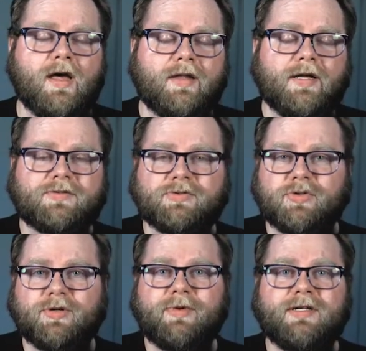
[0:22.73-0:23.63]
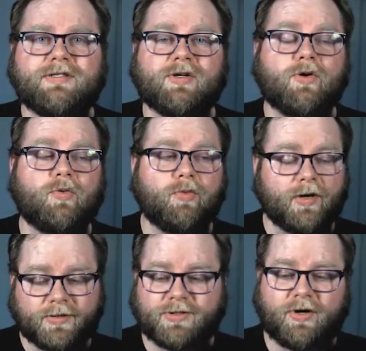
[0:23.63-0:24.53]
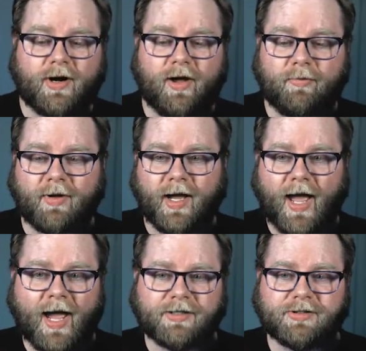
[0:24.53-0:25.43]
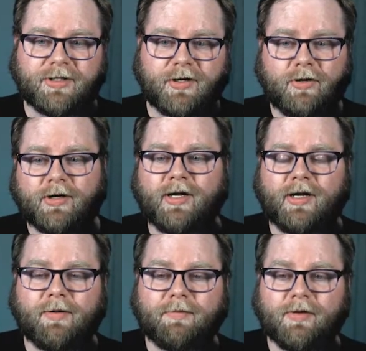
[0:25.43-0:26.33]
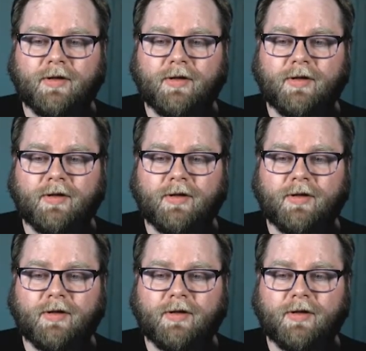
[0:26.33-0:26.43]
Thanks for joining me. So we're going to start out by actually hooking up